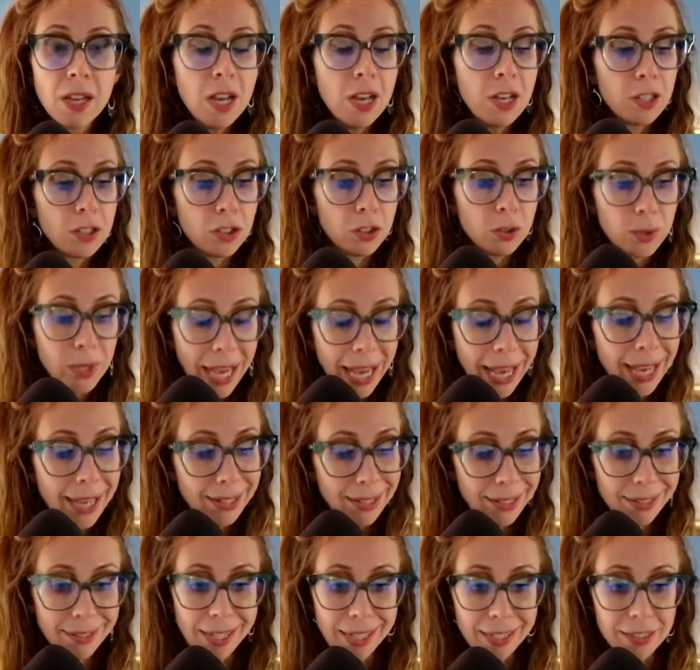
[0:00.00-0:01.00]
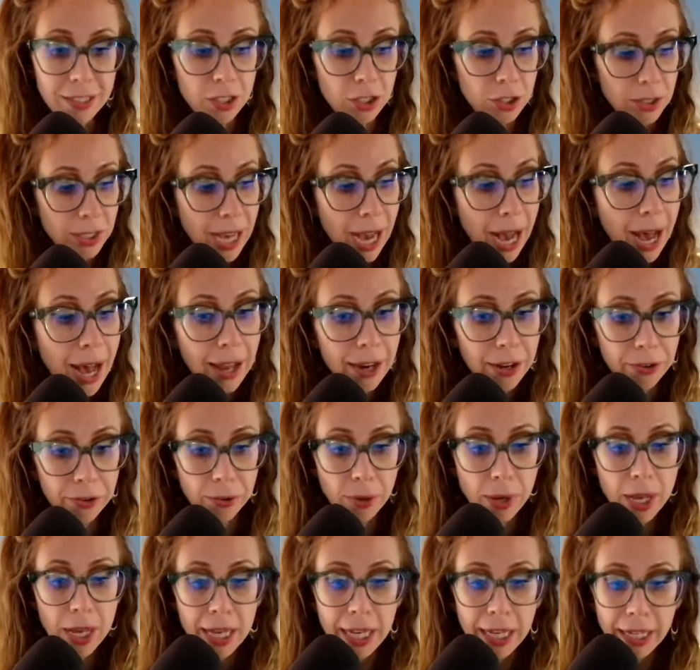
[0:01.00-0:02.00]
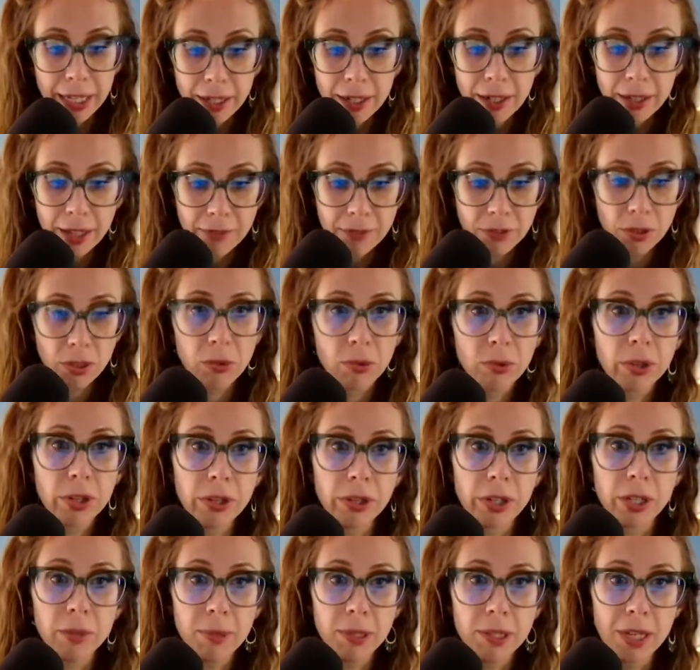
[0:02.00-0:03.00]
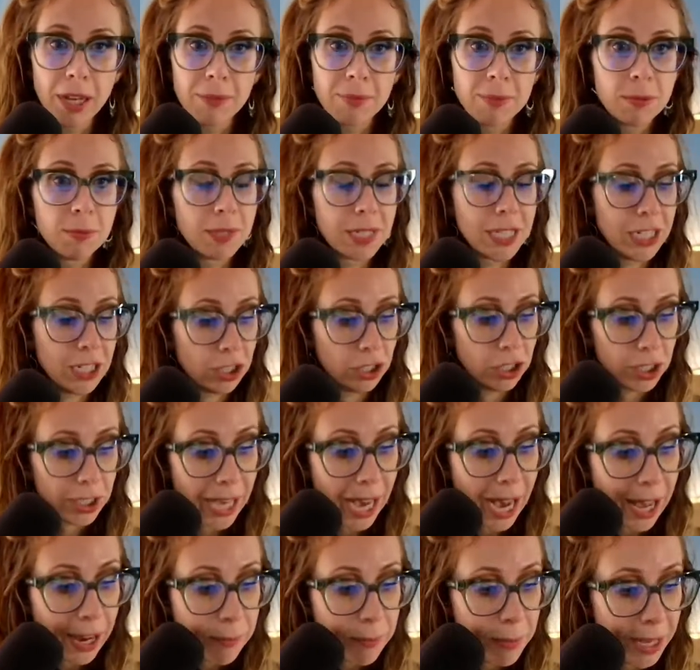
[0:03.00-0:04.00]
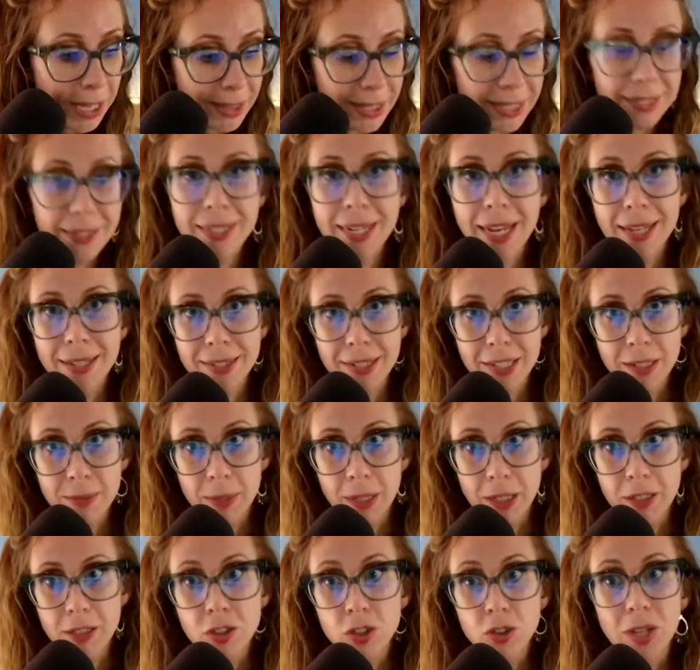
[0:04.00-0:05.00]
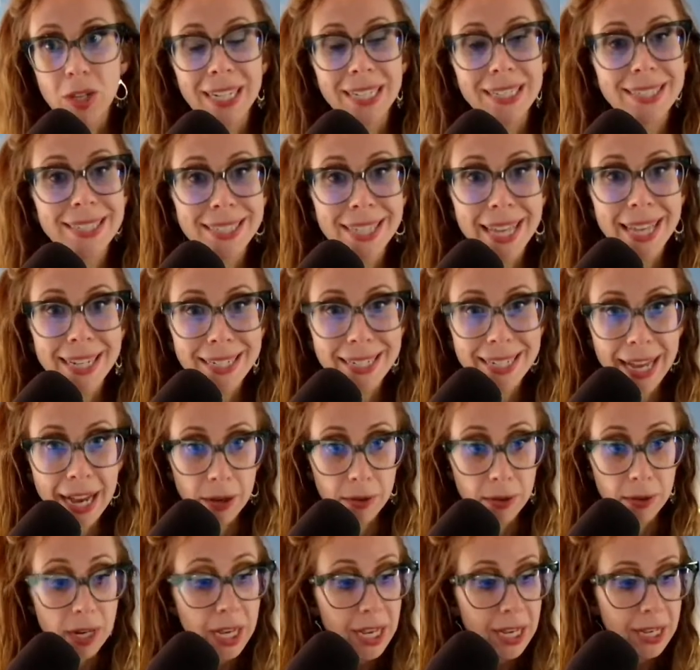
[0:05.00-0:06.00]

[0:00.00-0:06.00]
So you can't neglect it. You got to, in level 3, your email optimization, you got to make these test emails. You got to send it out.